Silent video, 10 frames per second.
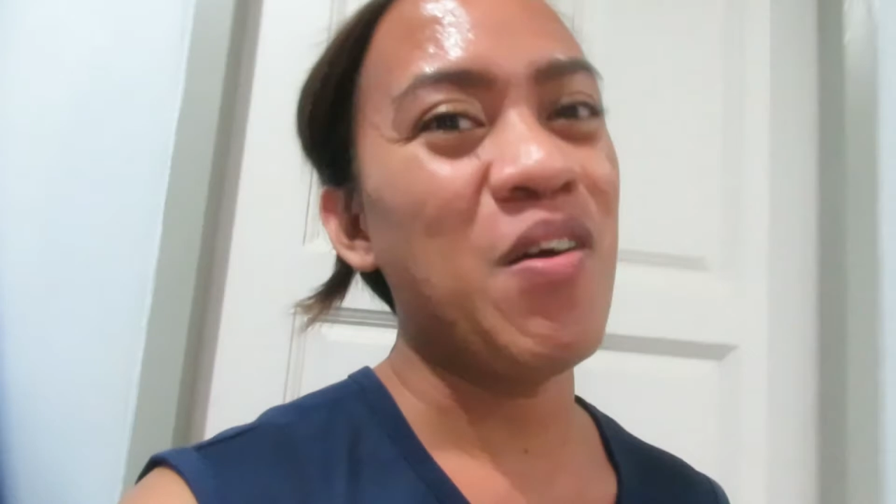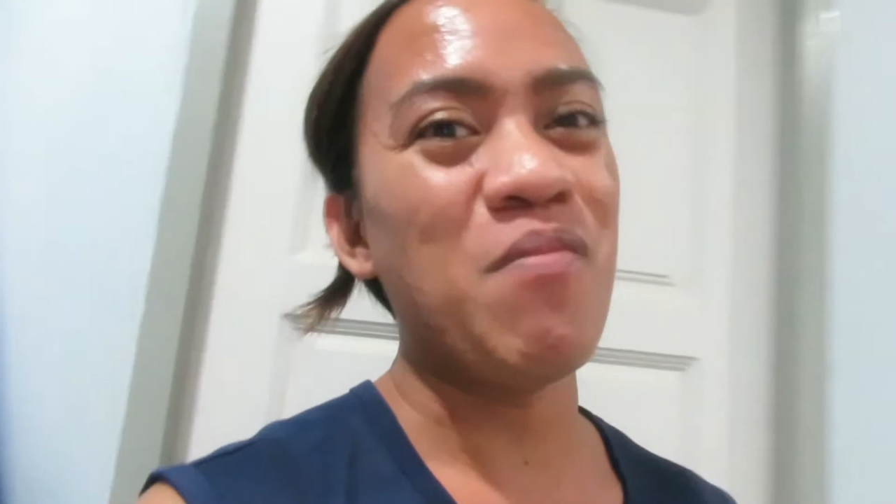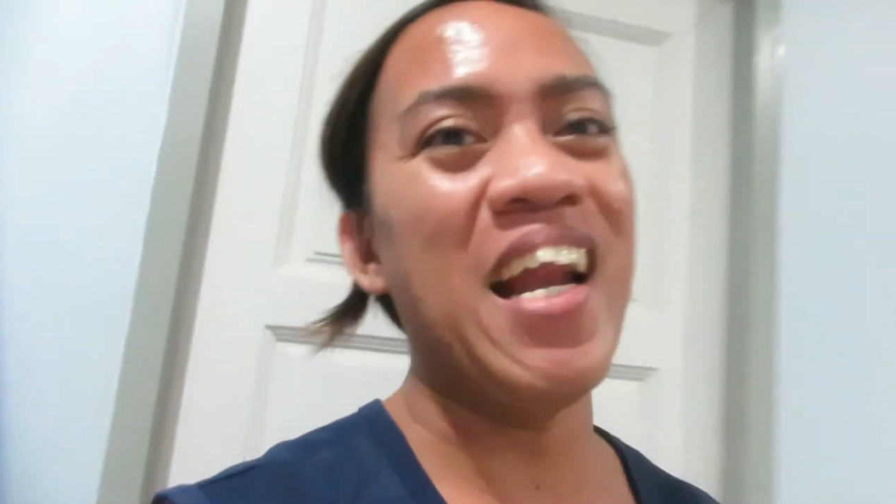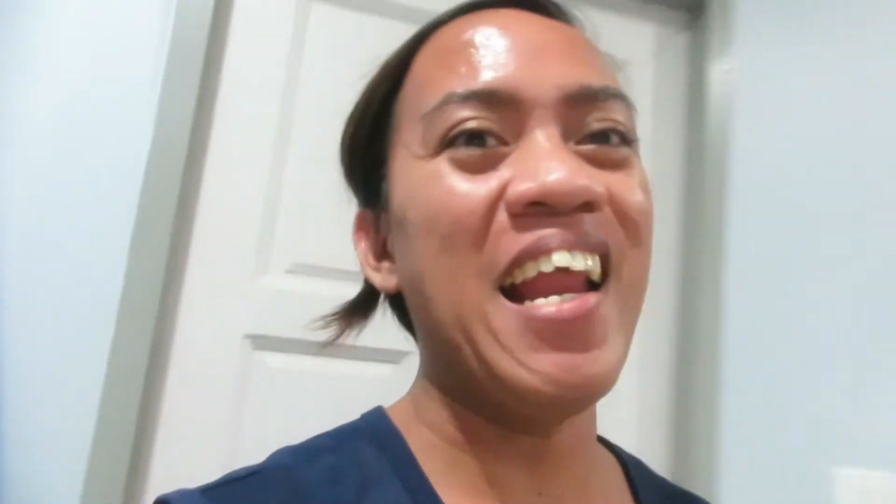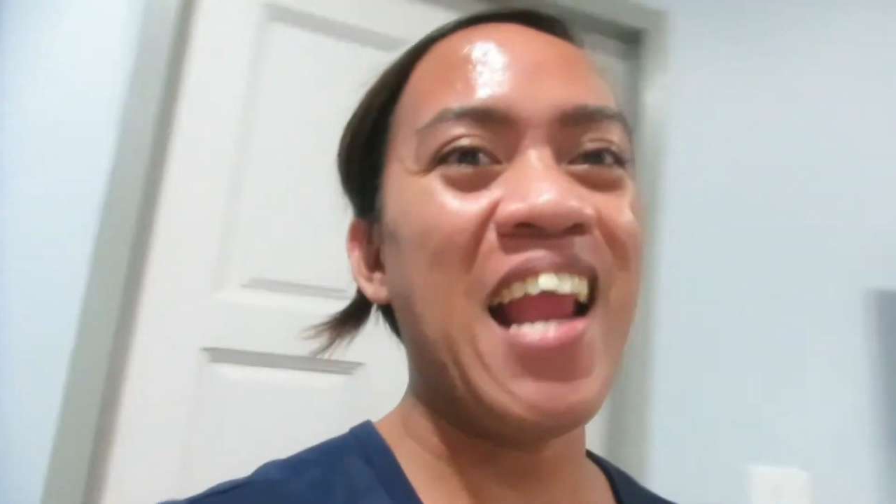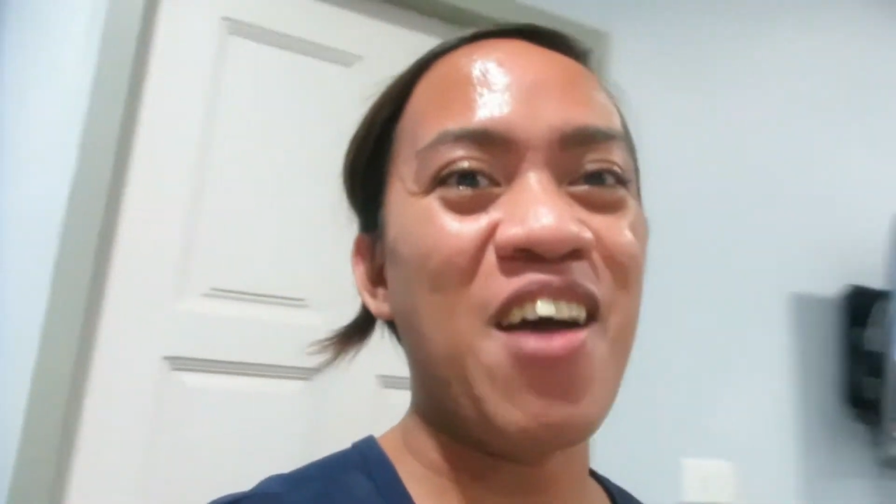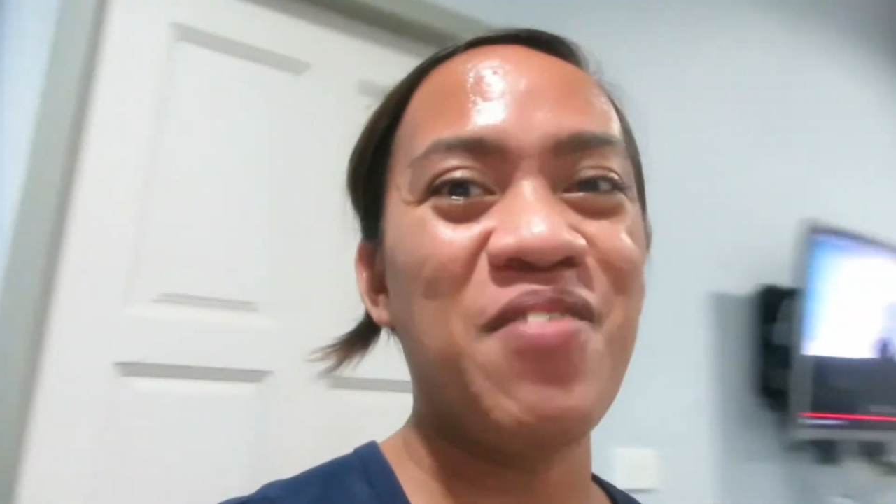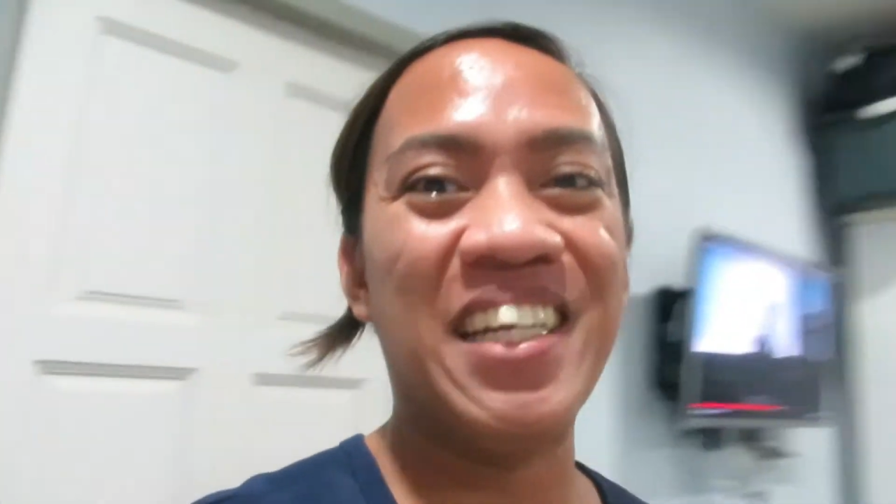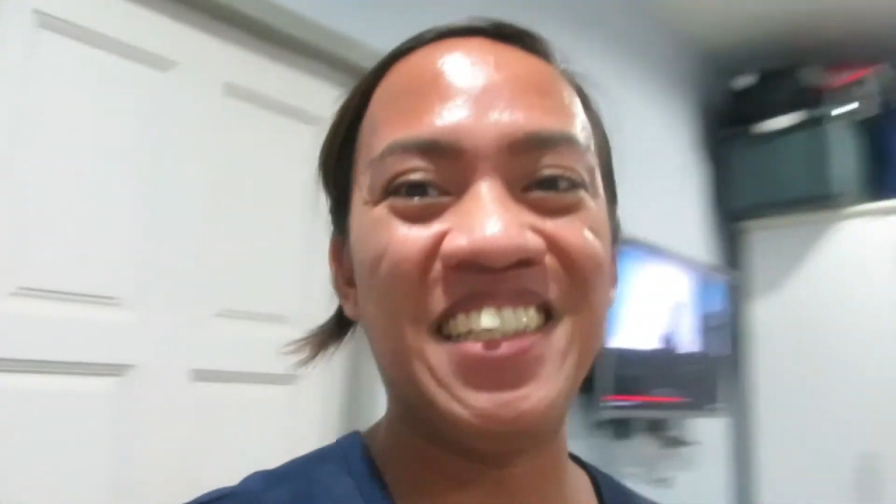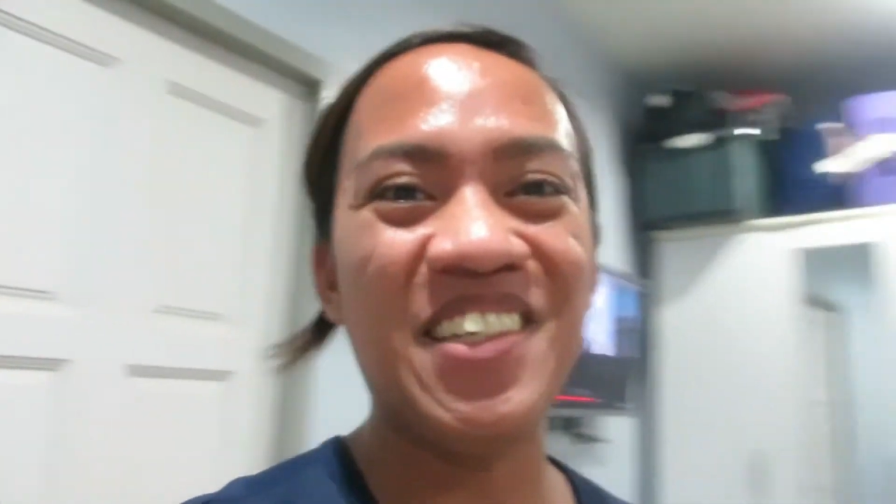
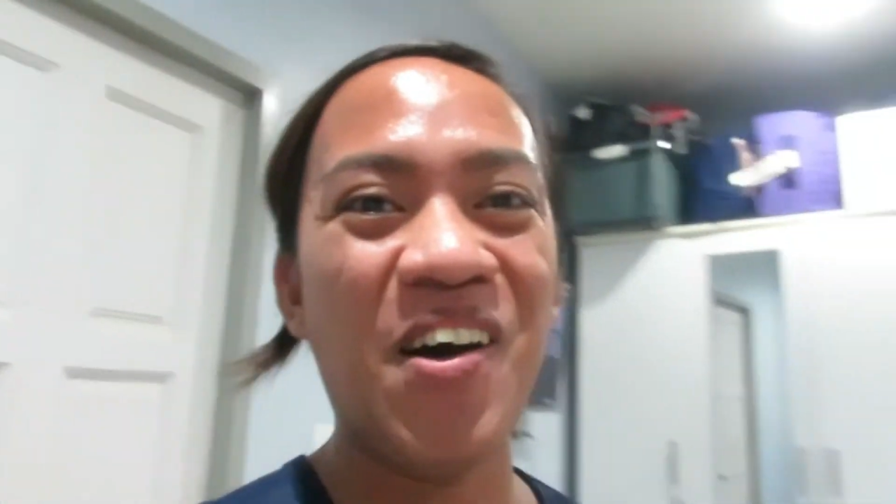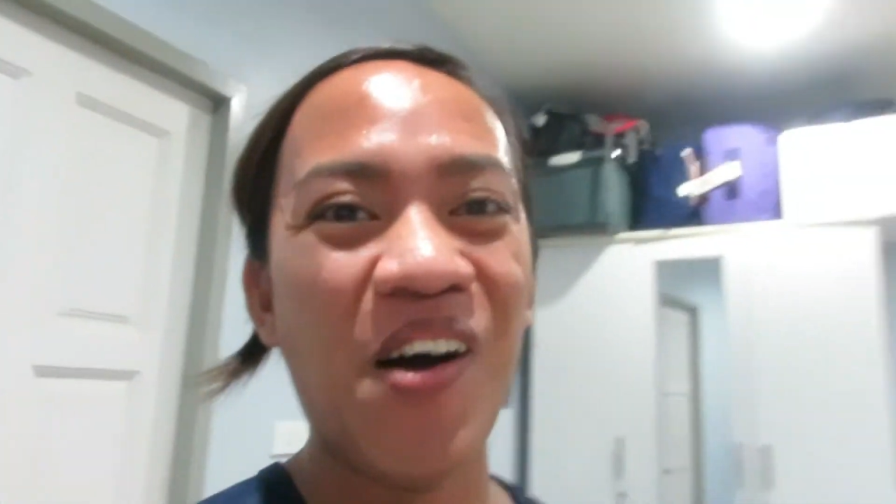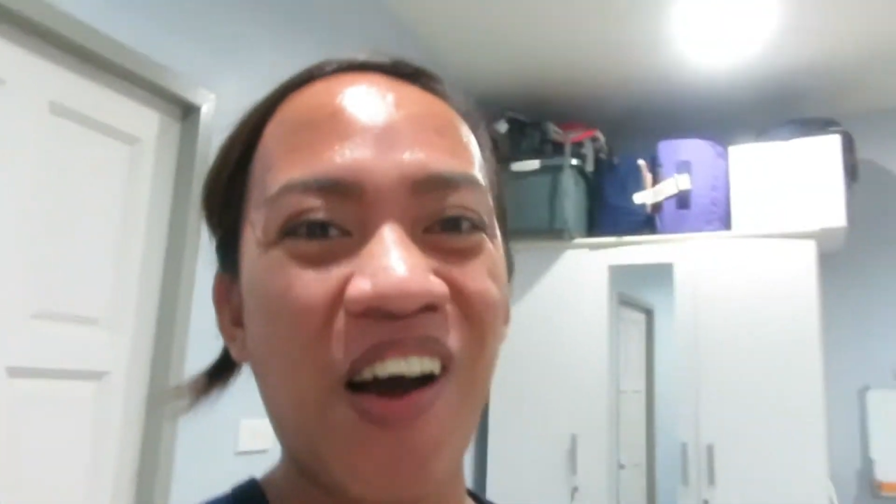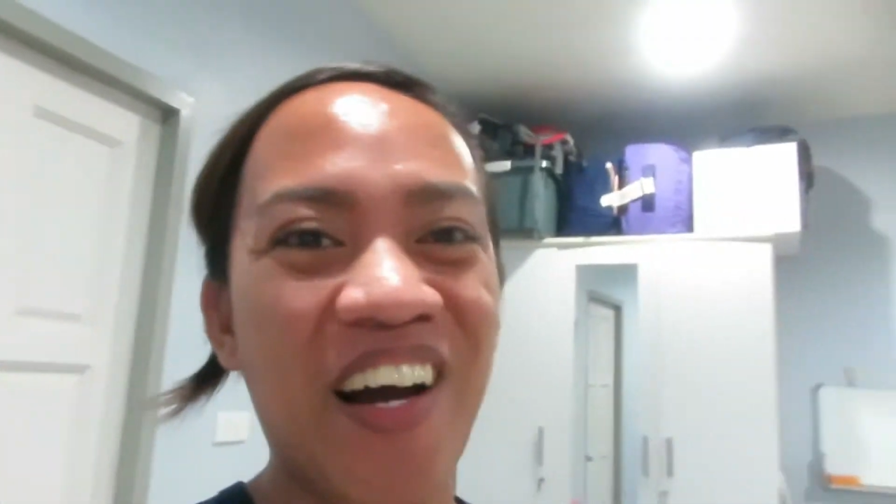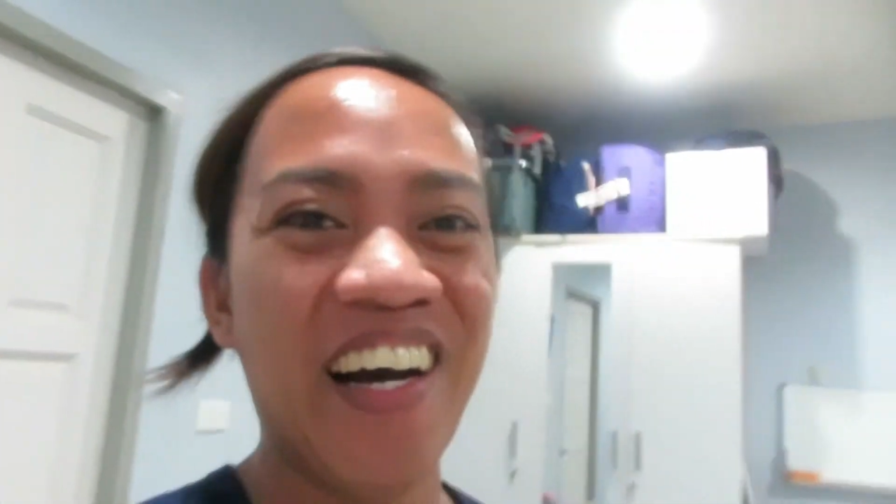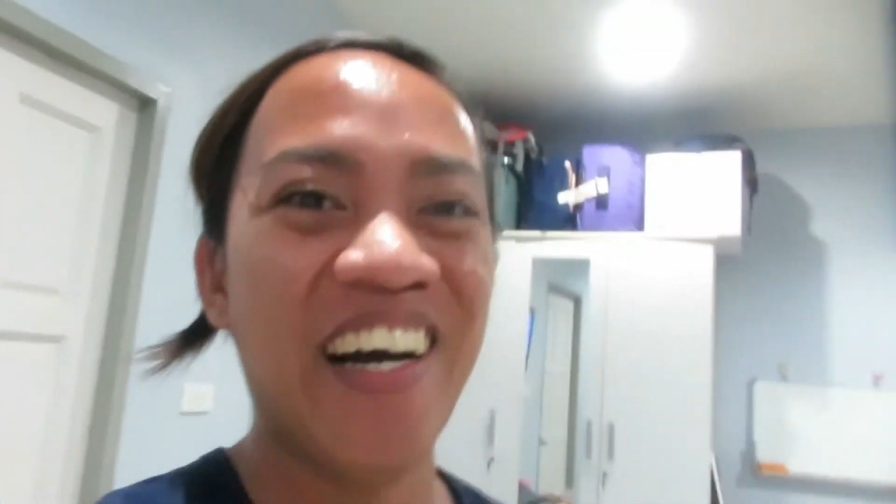malalaman nyo